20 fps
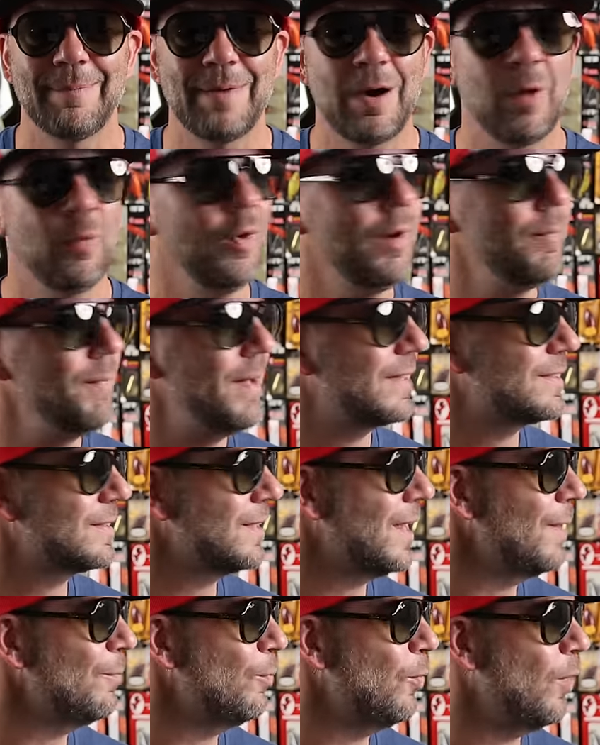about what makes
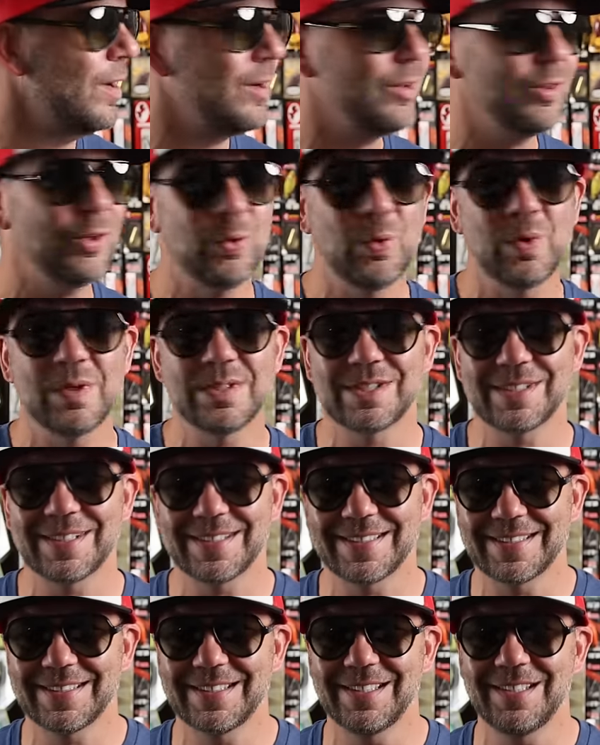topwater lures
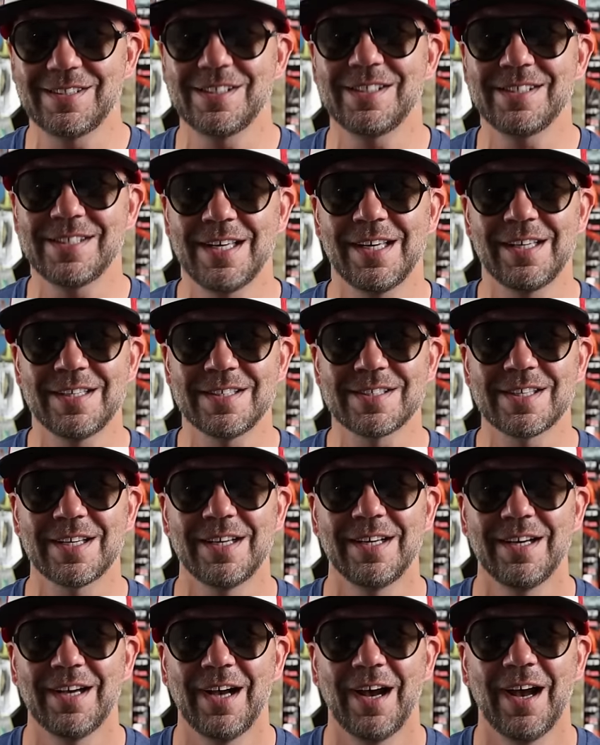such as his
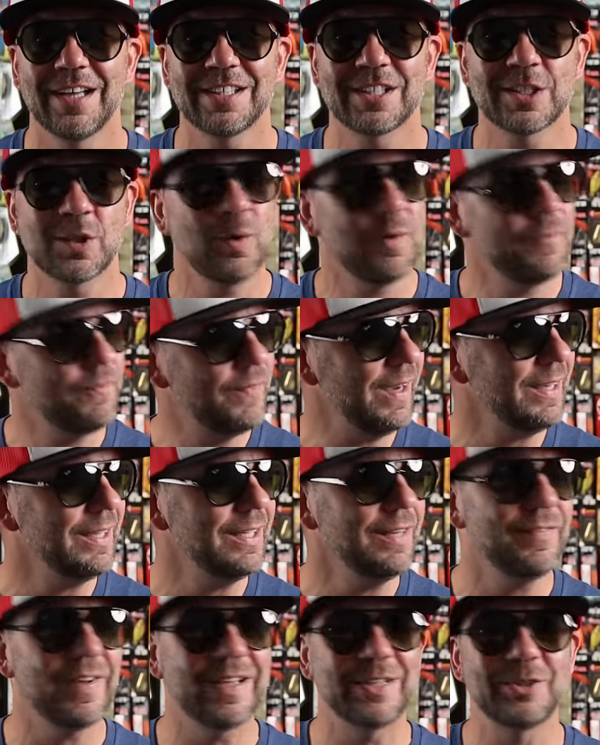so
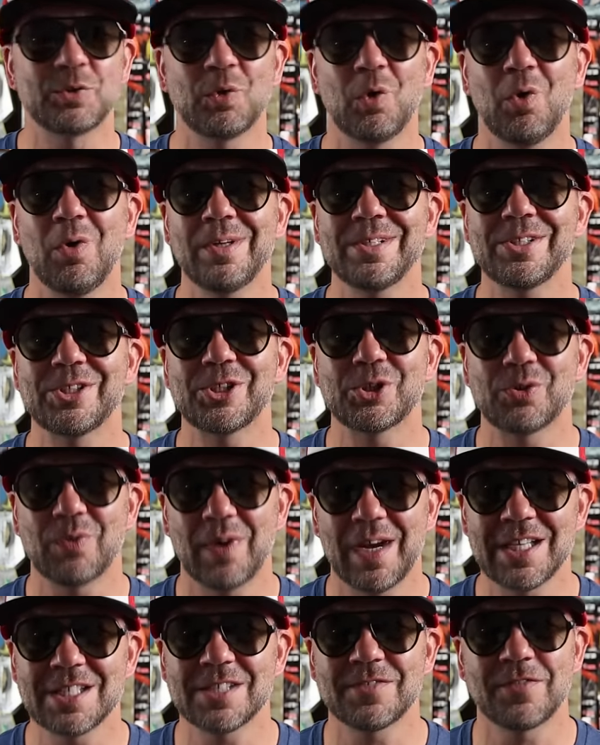effective at drawing
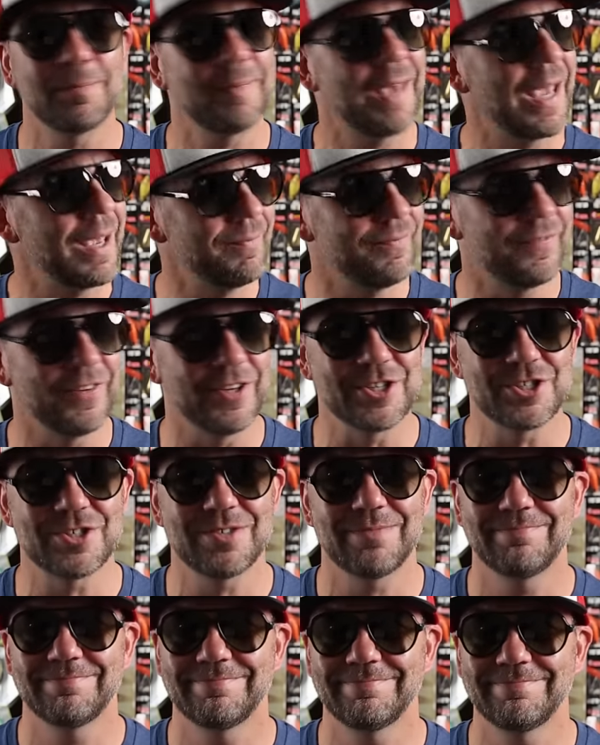strikes from game
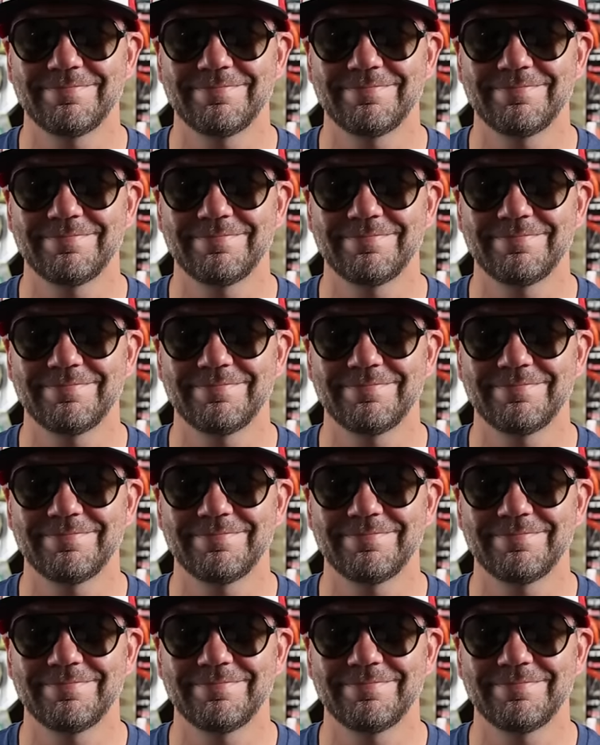fish.